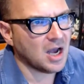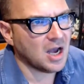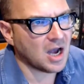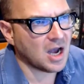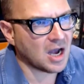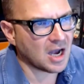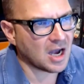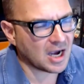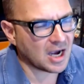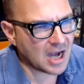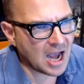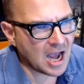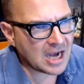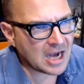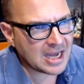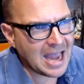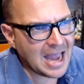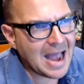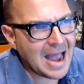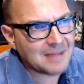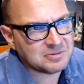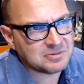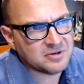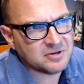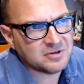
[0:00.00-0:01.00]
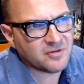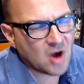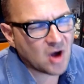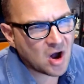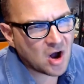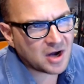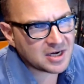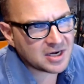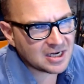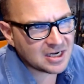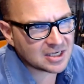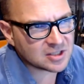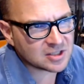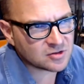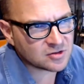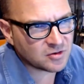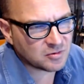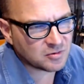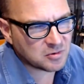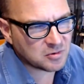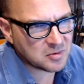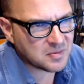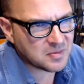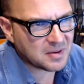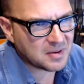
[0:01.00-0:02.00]
a captive audience for
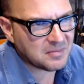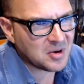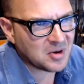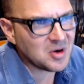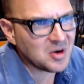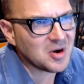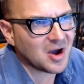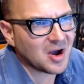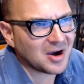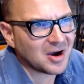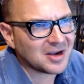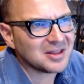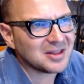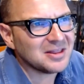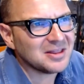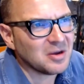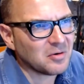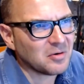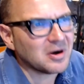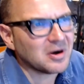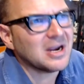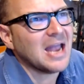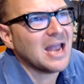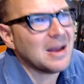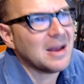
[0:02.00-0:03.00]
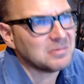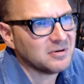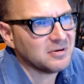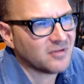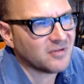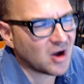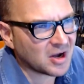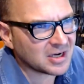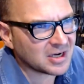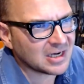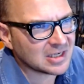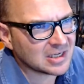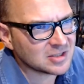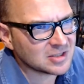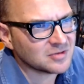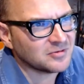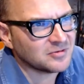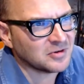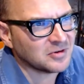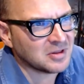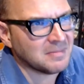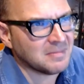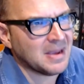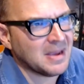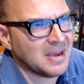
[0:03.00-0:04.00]
Rupert Murdoch. They were a captive audience
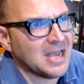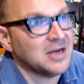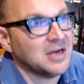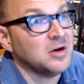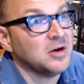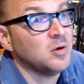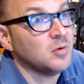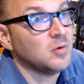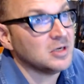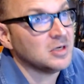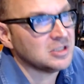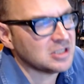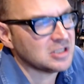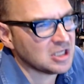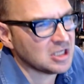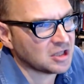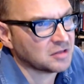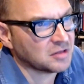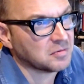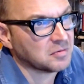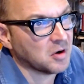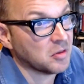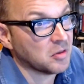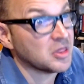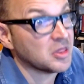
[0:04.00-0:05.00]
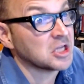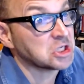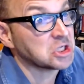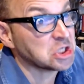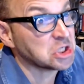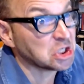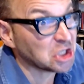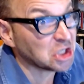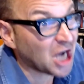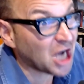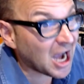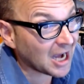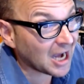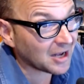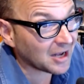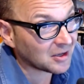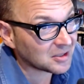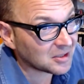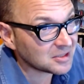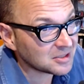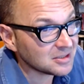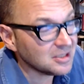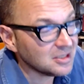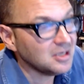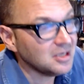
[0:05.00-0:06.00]
for the man who would dethrone, the
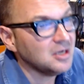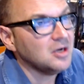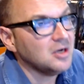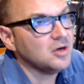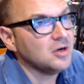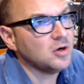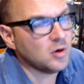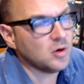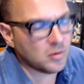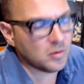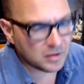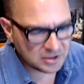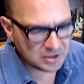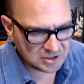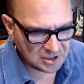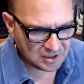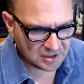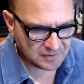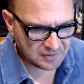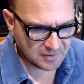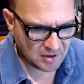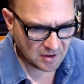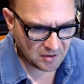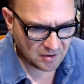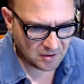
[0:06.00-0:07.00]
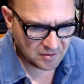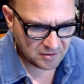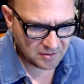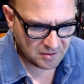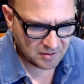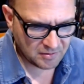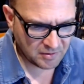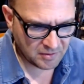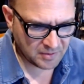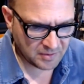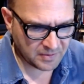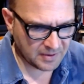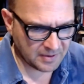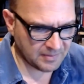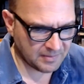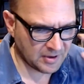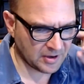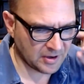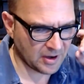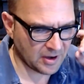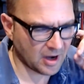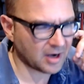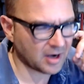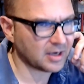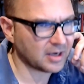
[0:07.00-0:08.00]
child who would dethrone Rupert
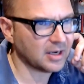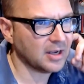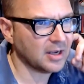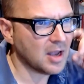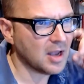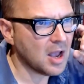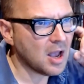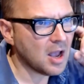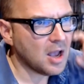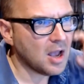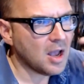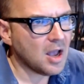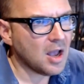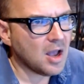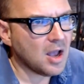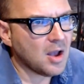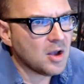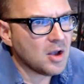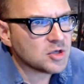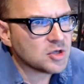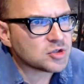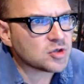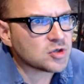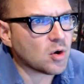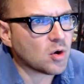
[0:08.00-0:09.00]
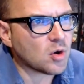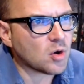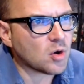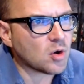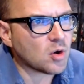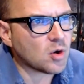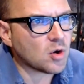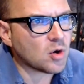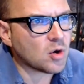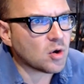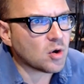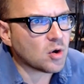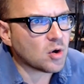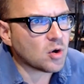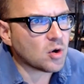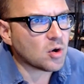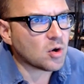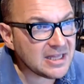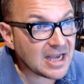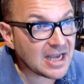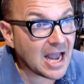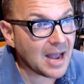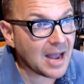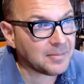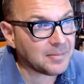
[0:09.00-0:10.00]
Murdoch. So a
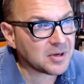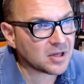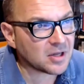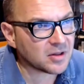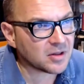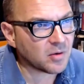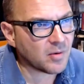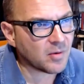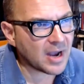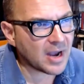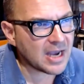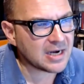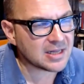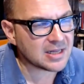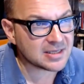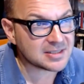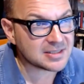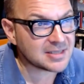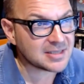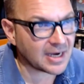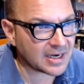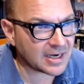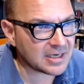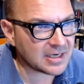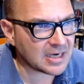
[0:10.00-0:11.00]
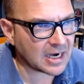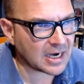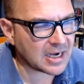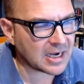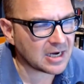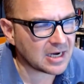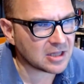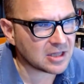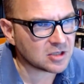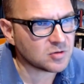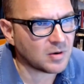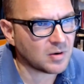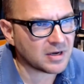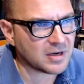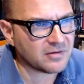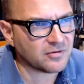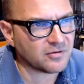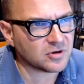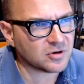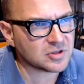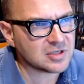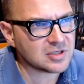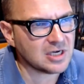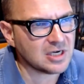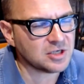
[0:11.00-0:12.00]
thing happened on the way to the second decade of the
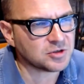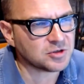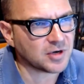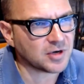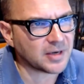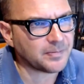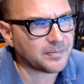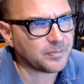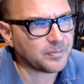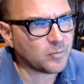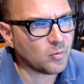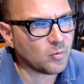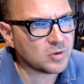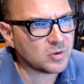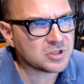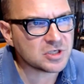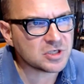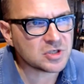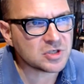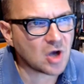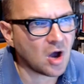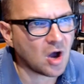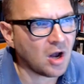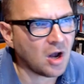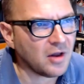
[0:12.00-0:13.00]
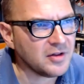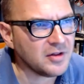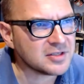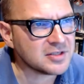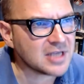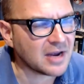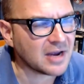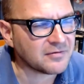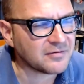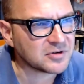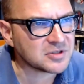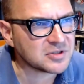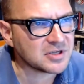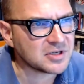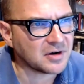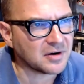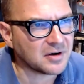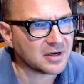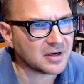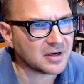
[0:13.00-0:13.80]
21st century, which is all of this adversarial